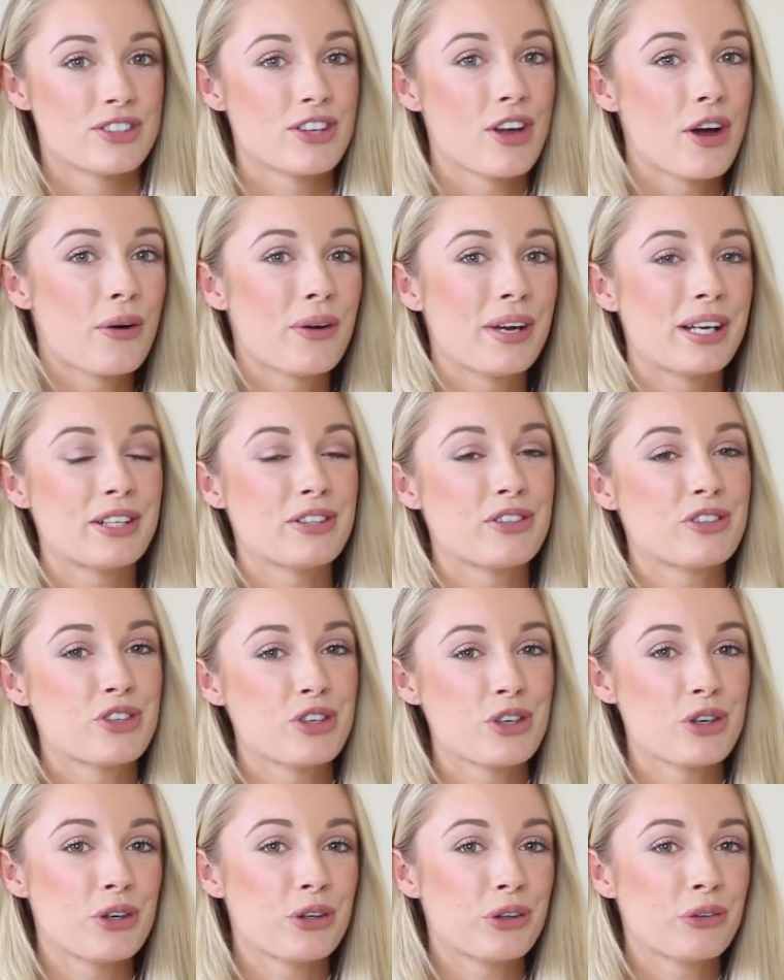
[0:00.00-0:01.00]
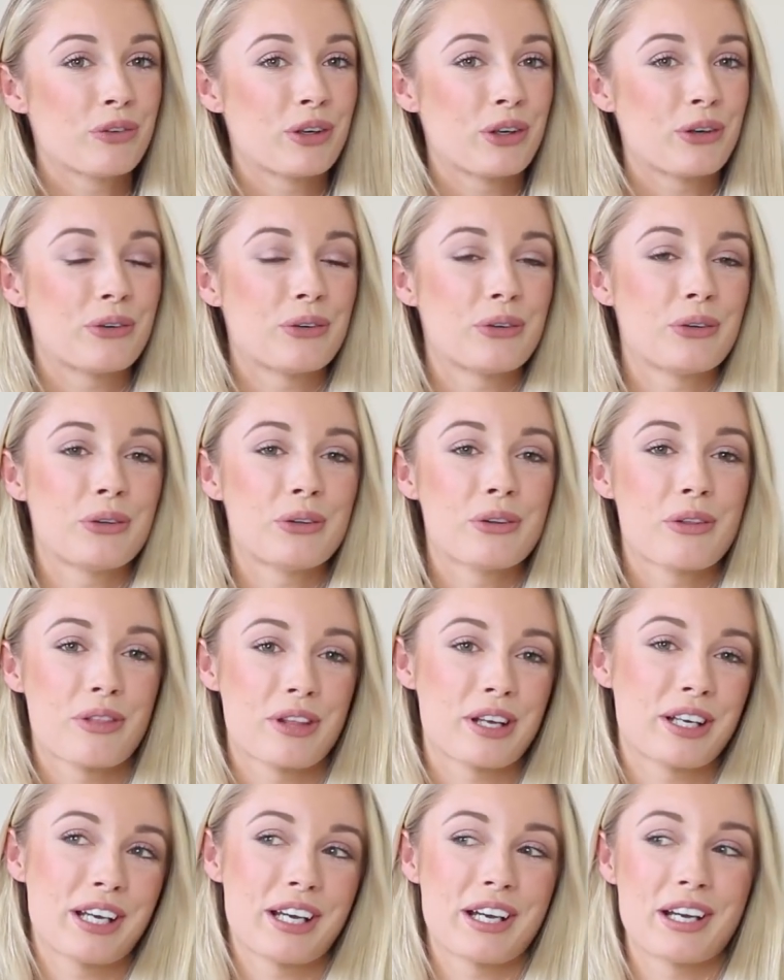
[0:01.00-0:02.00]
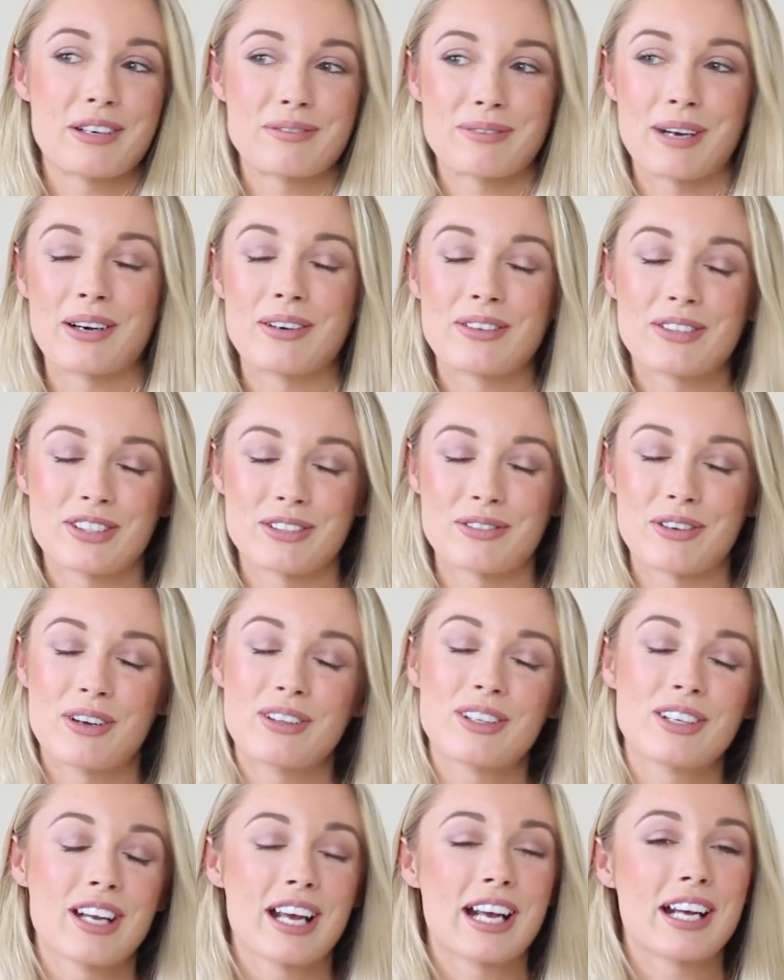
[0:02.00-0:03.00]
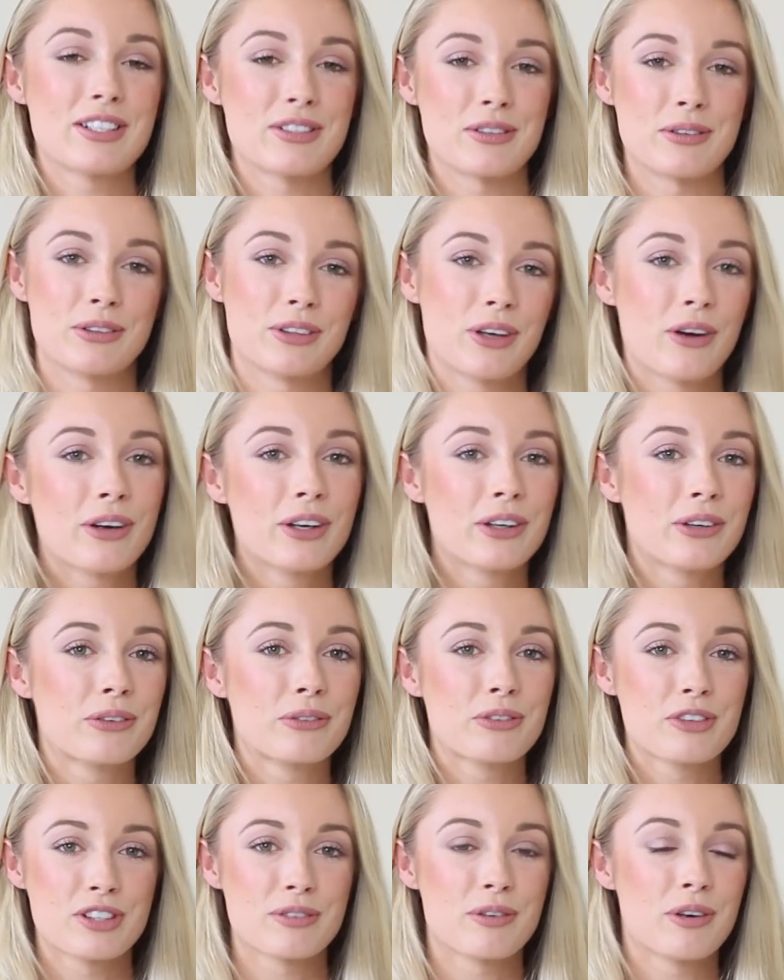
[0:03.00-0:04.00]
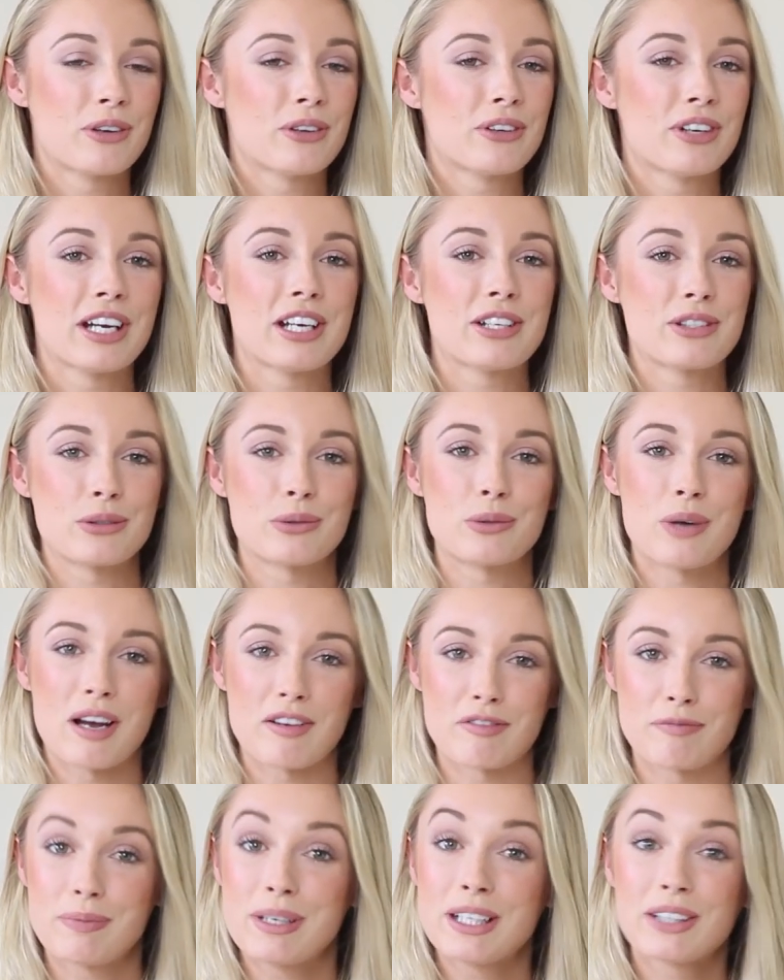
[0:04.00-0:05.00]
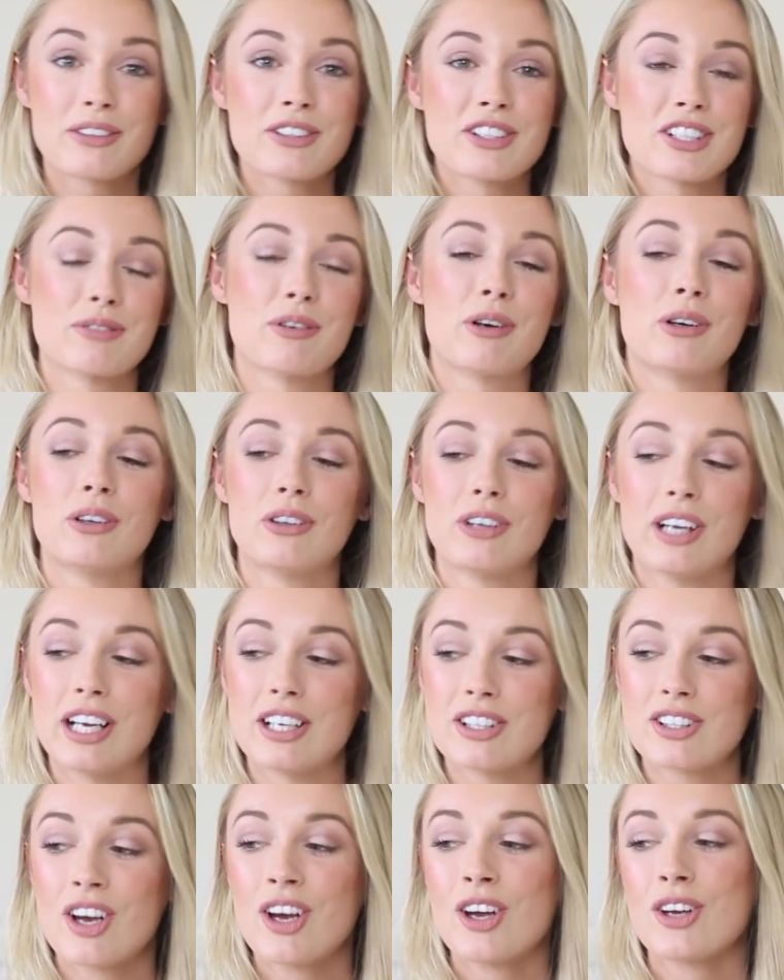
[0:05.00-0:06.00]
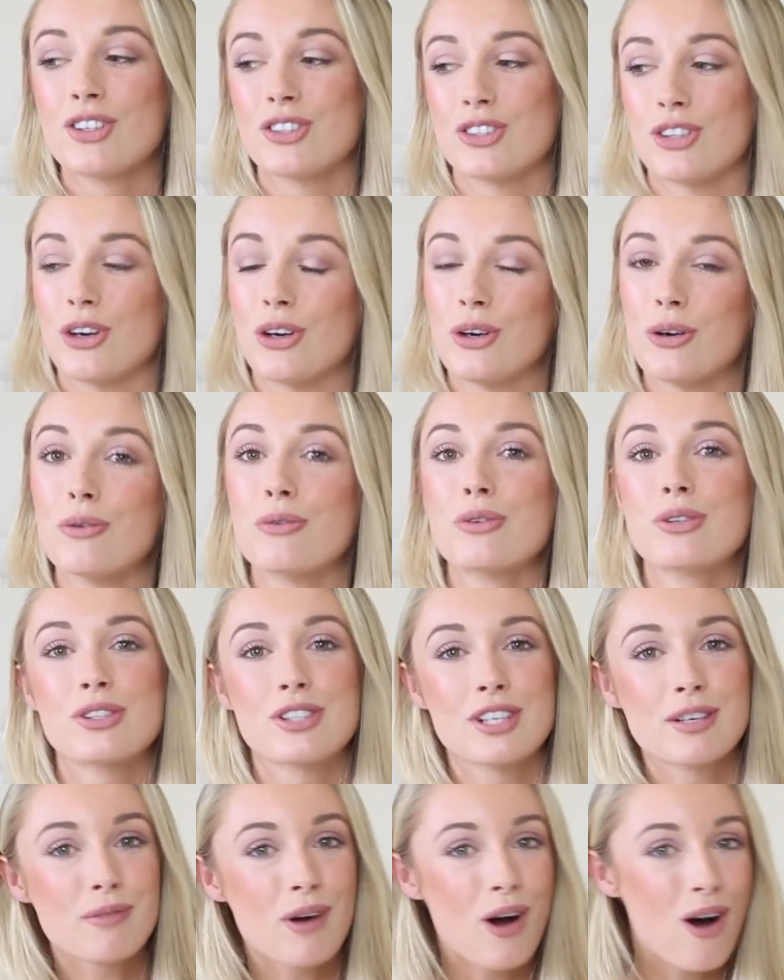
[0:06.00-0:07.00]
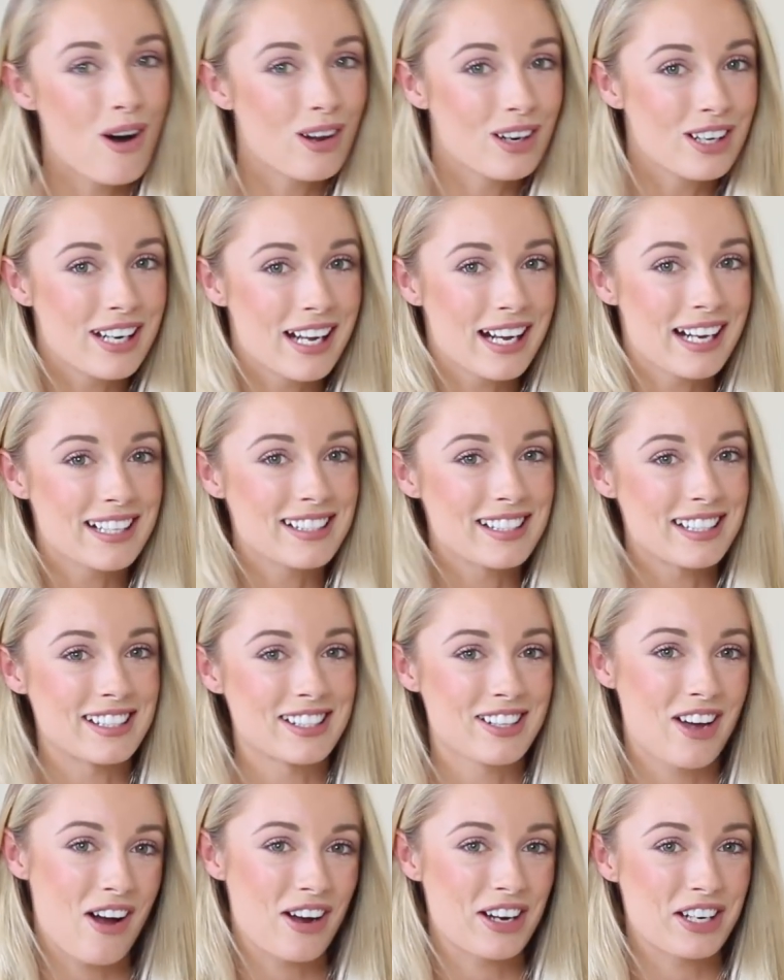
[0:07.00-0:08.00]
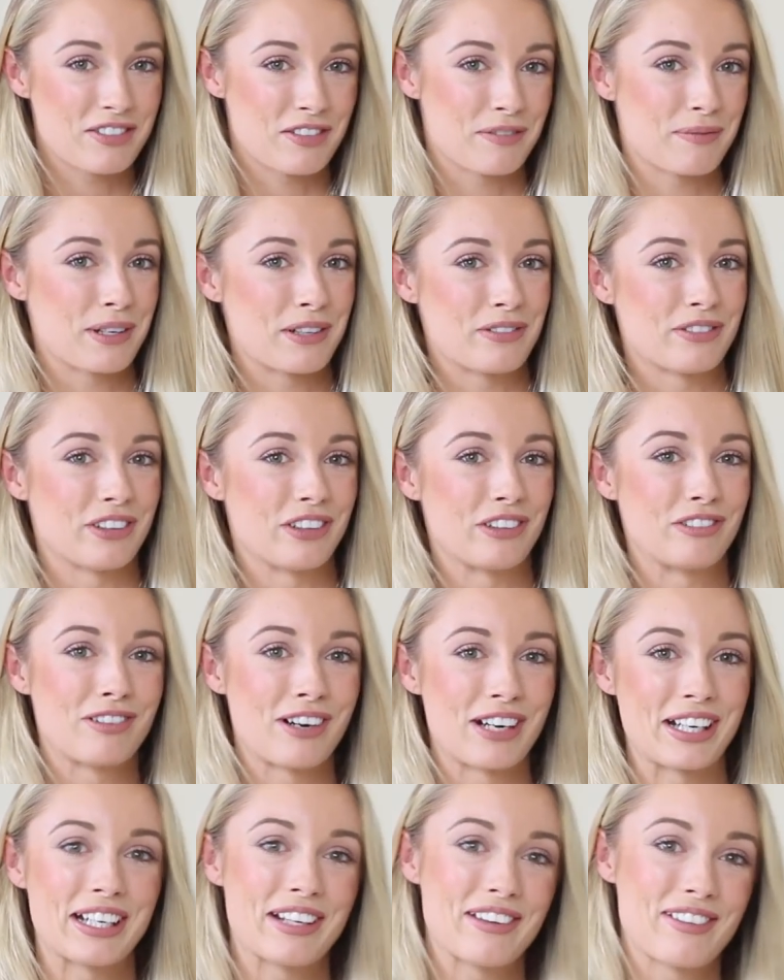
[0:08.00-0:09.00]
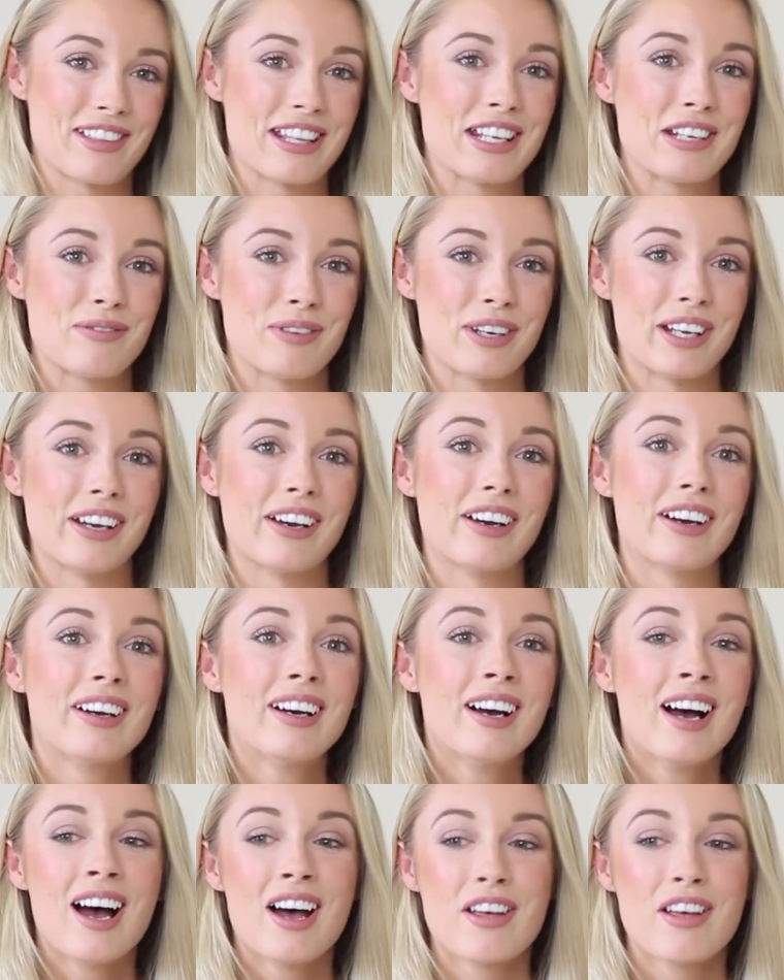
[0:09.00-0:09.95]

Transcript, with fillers: So it is June, we're all thinking about summer holidays or going on summer holidays or have been on summer holidays so summer holidays is kind of a bit of a running theme here.